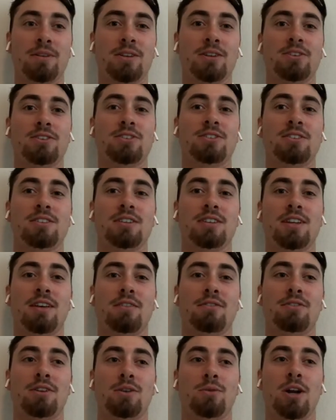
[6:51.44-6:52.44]
He's
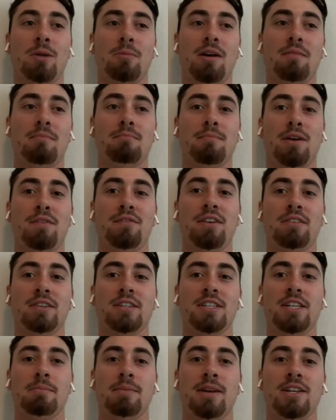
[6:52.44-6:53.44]
definitely one of my
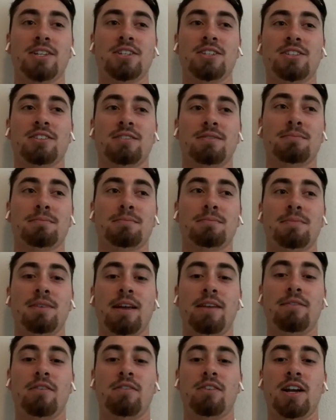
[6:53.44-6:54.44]
favorite teammates
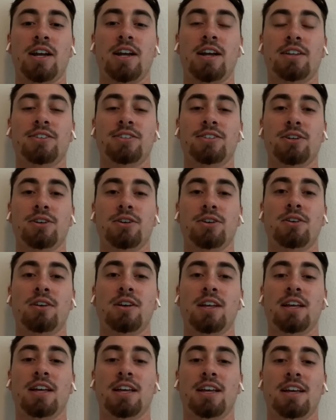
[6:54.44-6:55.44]
I've ever had. So
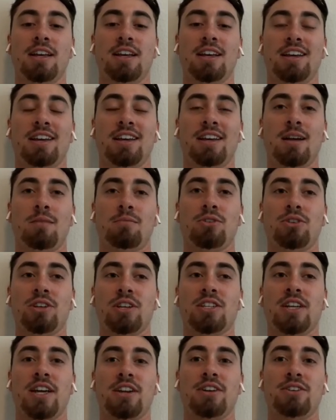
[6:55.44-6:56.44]
I'm really
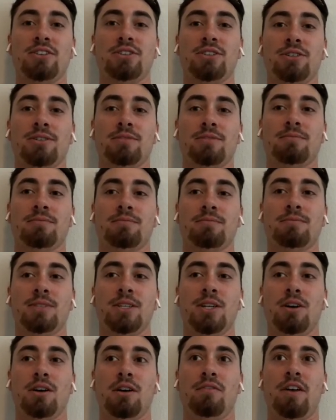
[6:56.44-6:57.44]
excited to,
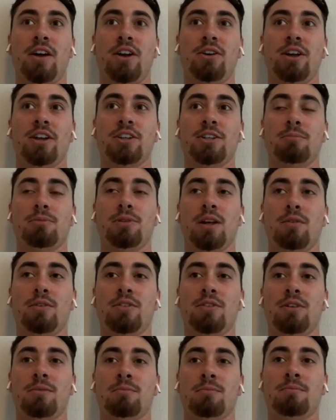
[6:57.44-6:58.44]
if I don't get to play with
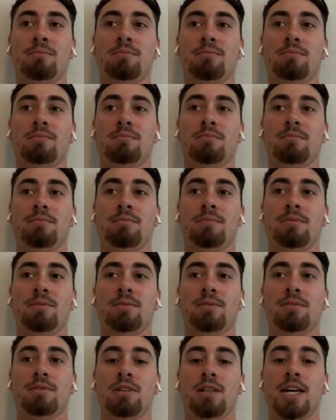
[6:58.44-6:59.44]
him
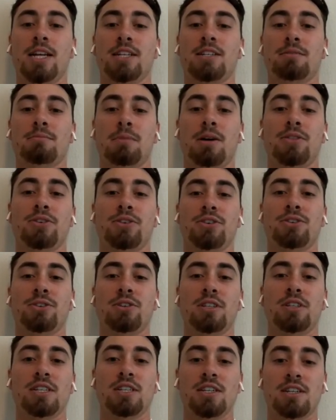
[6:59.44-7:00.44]
the last month or two
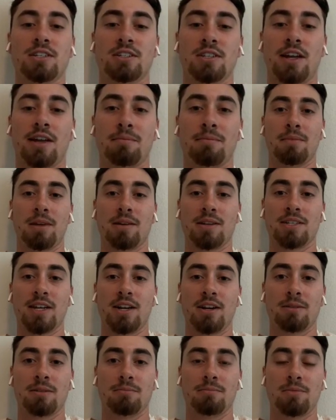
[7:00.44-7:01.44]
of the season,
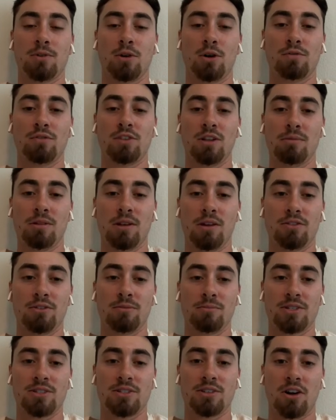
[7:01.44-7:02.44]
excited to hopefully play with
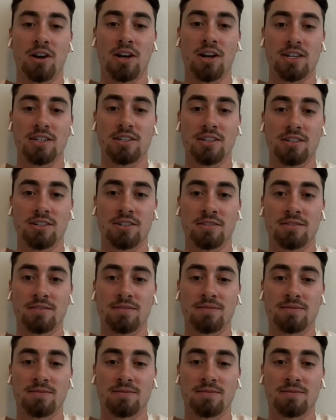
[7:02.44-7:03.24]
him at the start of next season.